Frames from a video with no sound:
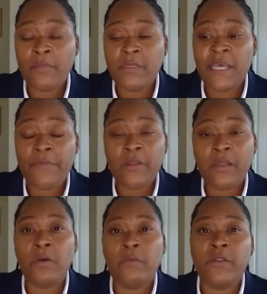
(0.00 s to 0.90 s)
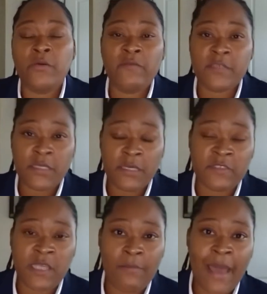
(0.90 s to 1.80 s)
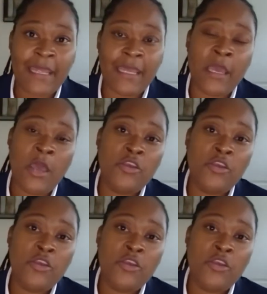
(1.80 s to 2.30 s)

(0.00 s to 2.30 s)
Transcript: Typically what we do is if somebody,